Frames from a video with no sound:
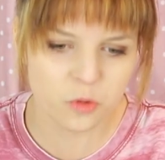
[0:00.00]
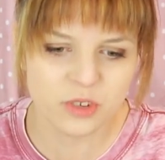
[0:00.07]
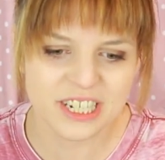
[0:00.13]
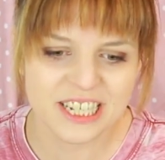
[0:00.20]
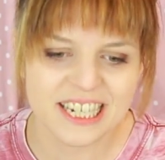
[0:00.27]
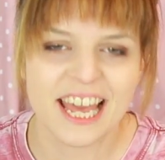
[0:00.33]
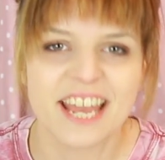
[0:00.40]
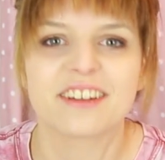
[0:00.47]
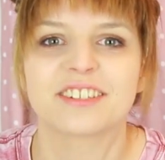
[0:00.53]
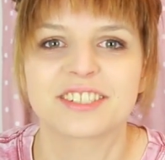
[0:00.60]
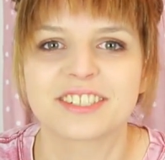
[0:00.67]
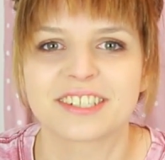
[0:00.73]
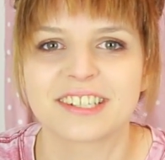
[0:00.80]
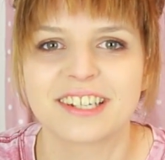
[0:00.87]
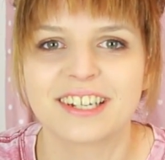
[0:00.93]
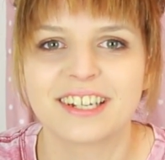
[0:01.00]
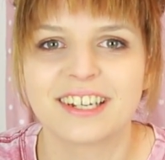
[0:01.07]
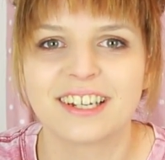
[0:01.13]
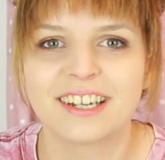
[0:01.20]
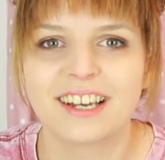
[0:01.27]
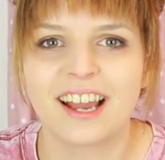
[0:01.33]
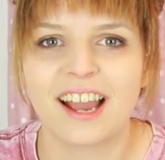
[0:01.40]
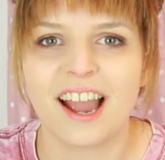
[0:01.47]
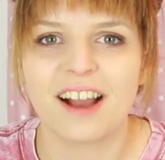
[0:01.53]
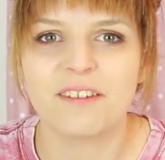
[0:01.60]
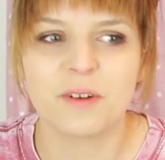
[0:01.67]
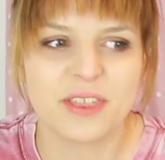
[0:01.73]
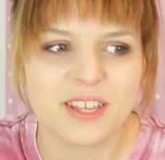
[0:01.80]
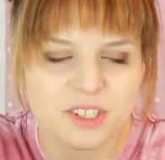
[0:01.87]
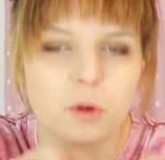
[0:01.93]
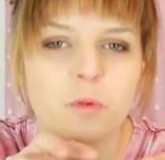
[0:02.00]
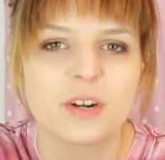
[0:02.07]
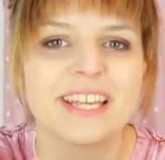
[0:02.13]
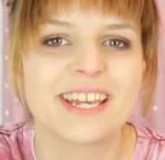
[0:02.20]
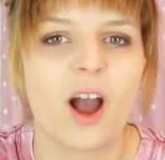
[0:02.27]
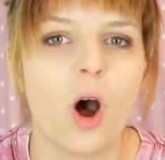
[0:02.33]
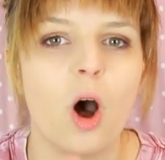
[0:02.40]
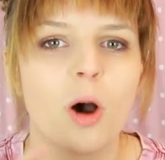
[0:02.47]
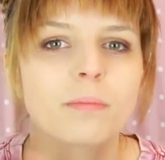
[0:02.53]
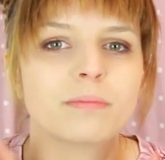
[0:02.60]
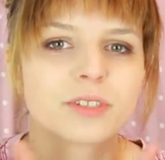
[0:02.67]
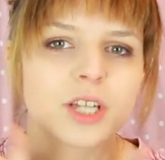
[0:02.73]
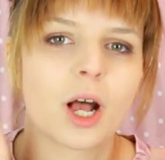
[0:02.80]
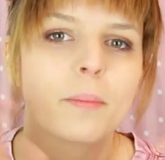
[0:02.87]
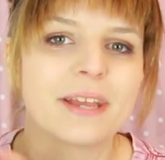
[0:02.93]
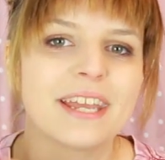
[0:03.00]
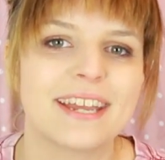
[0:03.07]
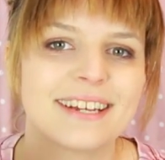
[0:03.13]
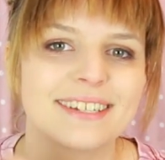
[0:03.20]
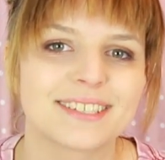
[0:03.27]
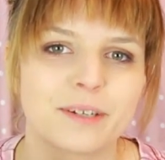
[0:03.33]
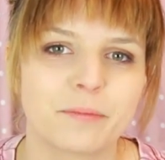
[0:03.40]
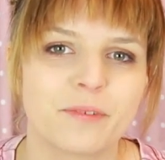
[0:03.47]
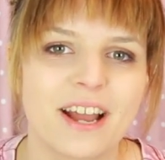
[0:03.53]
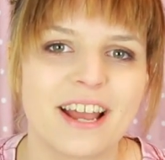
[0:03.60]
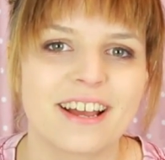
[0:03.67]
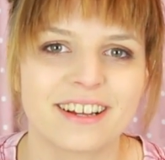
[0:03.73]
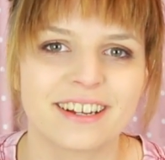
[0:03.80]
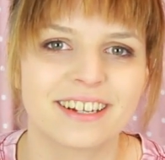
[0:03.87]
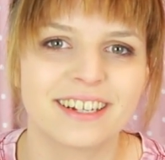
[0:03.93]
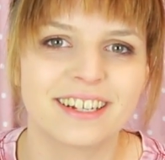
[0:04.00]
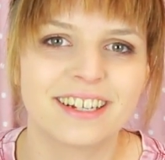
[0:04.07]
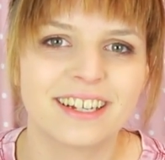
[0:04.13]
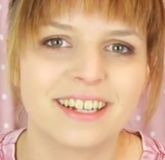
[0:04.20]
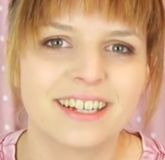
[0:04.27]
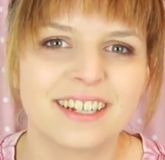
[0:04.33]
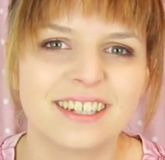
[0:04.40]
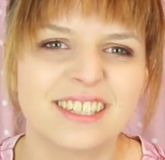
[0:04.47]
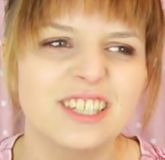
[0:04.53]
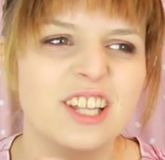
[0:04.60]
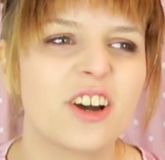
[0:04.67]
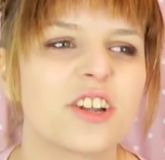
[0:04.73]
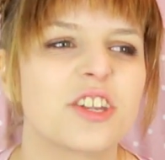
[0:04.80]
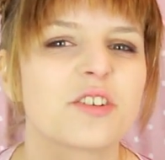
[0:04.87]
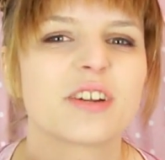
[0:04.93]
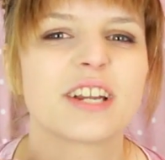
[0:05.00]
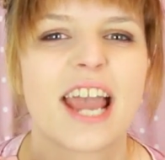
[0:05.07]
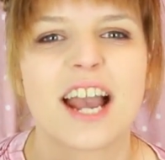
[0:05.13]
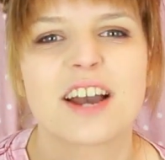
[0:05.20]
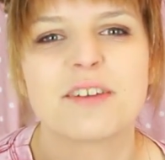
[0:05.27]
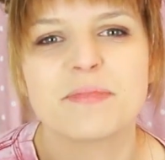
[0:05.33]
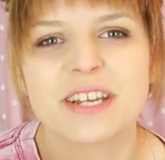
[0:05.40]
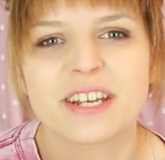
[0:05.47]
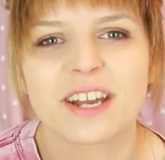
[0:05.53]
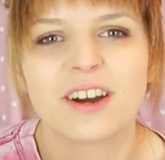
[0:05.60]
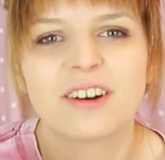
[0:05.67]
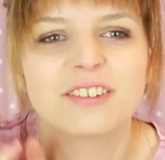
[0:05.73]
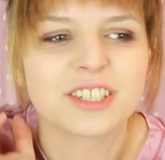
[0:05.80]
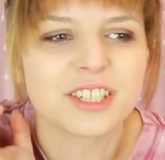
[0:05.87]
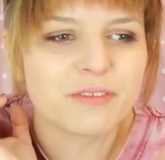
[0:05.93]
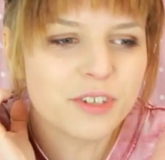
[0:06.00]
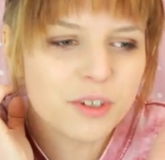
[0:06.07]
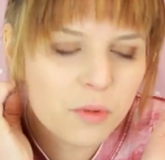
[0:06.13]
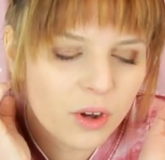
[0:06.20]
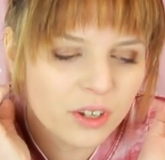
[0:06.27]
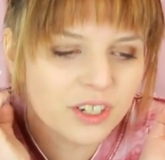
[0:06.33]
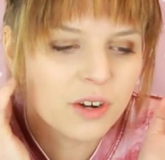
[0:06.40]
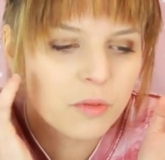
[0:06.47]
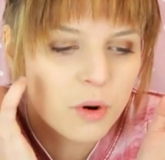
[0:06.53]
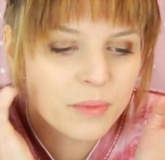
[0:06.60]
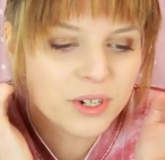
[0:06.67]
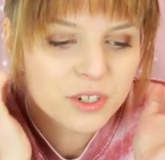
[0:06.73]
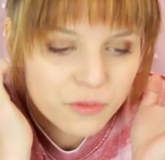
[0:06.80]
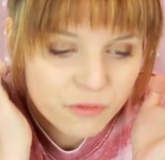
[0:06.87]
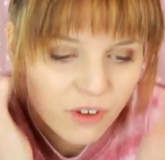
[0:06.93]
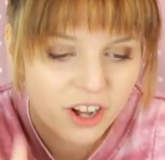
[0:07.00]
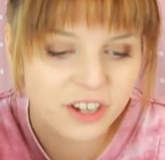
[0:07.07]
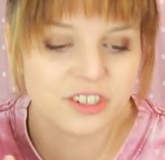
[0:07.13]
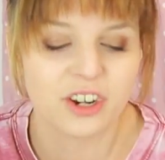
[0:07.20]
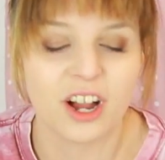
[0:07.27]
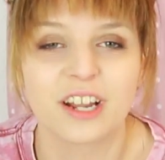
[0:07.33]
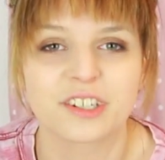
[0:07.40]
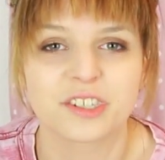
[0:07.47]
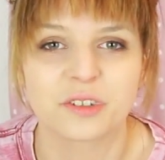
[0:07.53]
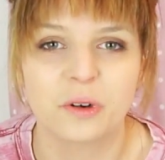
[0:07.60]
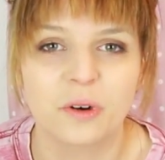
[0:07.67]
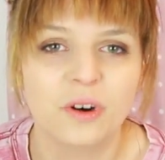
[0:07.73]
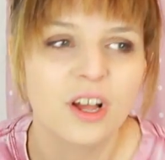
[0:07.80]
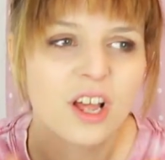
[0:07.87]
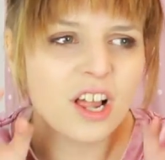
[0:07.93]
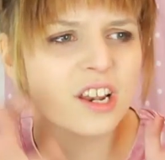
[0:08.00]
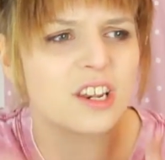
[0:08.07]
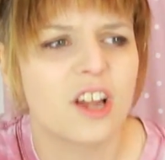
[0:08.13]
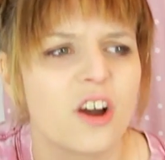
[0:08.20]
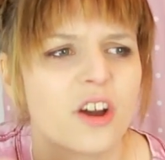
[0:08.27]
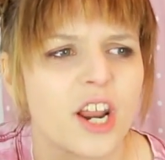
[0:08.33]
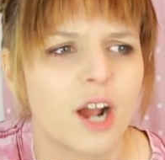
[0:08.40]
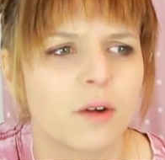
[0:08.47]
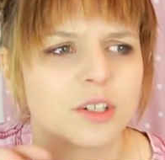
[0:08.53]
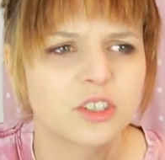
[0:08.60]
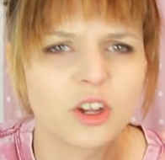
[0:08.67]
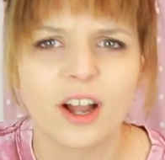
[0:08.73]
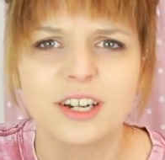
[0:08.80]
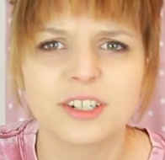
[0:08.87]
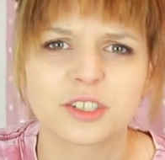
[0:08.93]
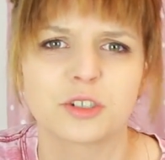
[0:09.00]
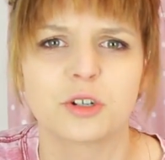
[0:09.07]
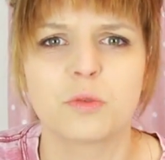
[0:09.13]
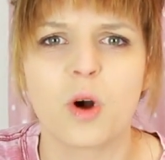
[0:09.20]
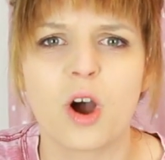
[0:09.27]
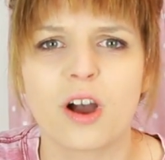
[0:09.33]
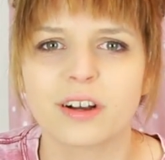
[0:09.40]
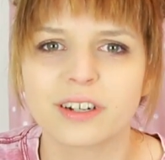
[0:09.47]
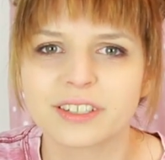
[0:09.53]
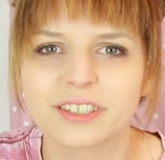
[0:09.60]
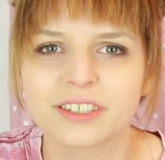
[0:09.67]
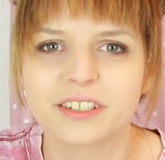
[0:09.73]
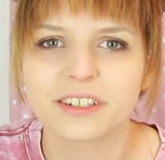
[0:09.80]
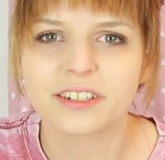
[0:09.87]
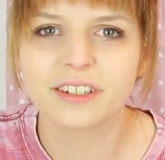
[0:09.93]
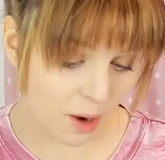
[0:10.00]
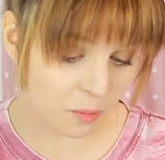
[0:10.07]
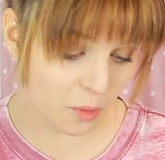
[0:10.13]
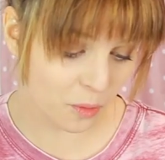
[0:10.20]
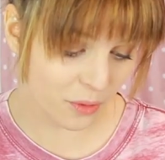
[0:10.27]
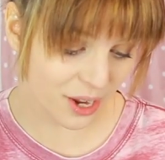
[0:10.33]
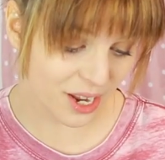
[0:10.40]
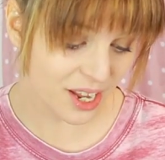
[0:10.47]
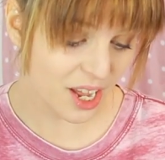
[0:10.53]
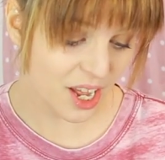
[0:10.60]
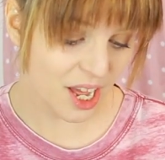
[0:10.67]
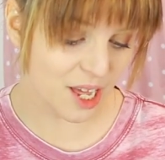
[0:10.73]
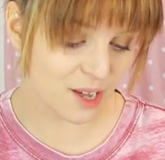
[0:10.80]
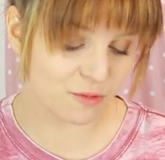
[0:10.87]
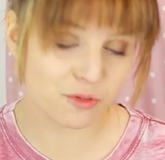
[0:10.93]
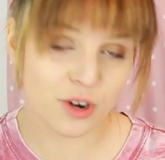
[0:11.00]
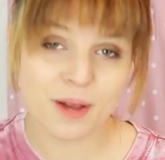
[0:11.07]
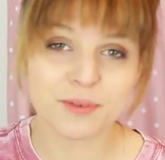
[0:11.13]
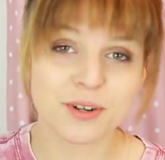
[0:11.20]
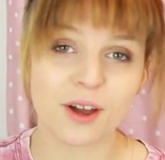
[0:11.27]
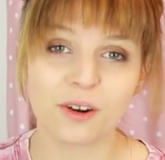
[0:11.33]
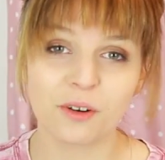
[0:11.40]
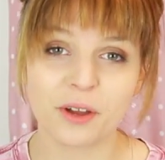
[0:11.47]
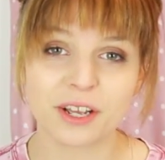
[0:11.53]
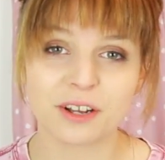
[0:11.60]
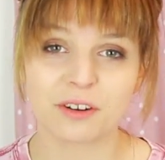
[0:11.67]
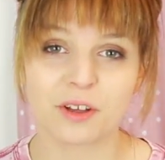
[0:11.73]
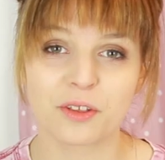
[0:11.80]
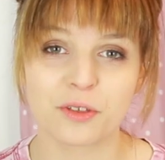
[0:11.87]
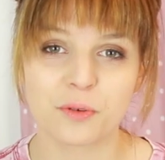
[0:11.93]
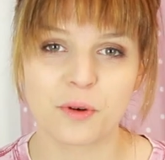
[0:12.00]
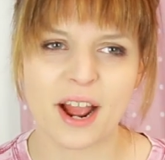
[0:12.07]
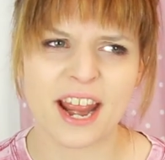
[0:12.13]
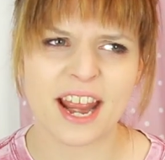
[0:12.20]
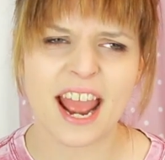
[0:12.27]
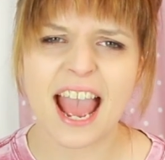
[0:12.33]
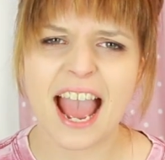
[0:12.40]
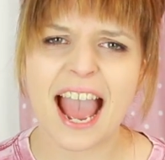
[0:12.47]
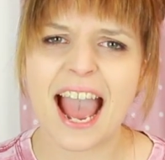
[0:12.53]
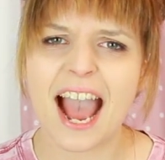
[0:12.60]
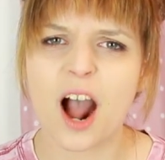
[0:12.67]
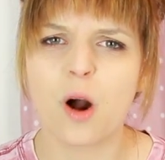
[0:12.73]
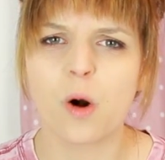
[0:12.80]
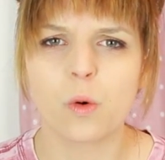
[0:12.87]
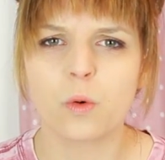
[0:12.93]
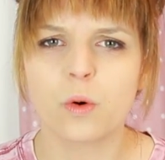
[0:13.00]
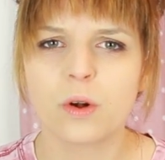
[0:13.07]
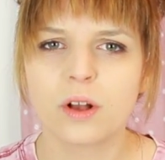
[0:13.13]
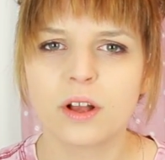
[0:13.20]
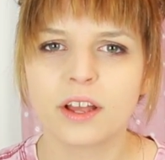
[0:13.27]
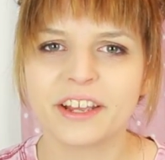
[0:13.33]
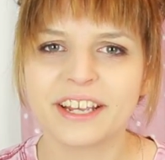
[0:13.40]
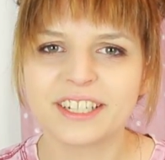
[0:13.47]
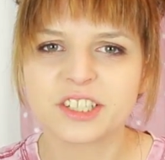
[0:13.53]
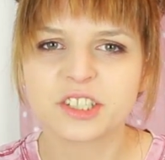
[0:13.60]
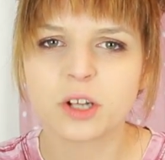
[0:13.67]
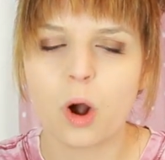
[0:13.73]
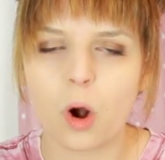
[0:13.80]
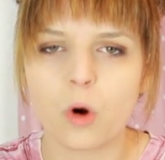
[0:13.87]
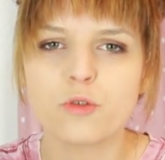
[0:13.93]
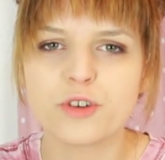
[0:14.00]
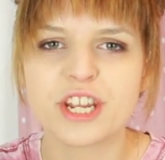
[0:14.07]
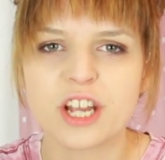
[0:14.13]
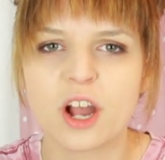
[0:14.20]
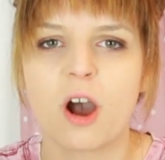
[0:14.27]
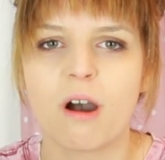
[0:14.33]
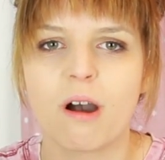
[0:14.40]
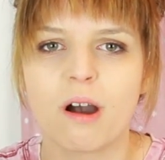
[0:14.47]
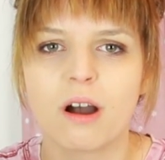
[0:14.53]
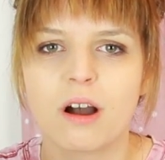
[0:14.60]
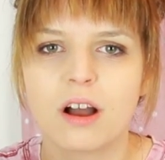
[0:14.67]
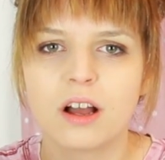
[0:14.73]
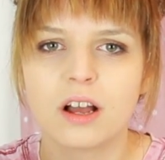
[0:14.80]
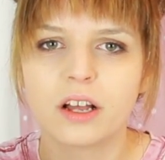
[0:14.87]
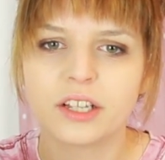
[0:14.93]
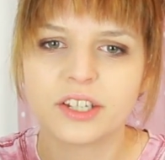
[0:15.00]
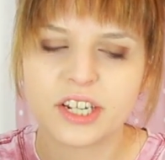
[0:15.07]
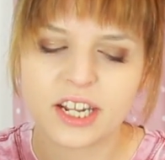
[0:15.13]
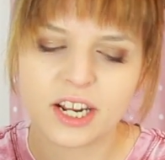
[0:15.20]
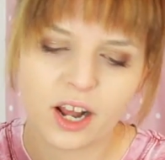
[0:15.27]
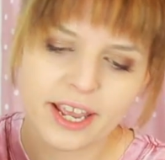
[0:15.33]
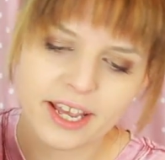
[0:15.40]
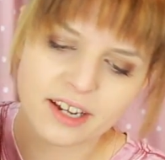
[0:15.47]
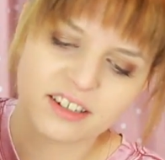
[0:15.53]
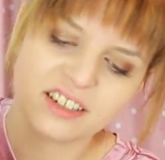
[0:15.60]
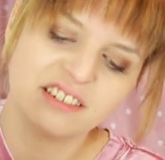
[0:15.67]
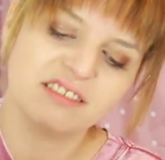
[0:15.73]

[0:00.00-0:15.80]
only legs. With its only arms up here somewhere. Learn your anatomy, girls. If you want a woman to fuck a dinosaur, learn how a dinosaur works. Without warning, it ripped her loincloth away. How? It's holding her. Did he like...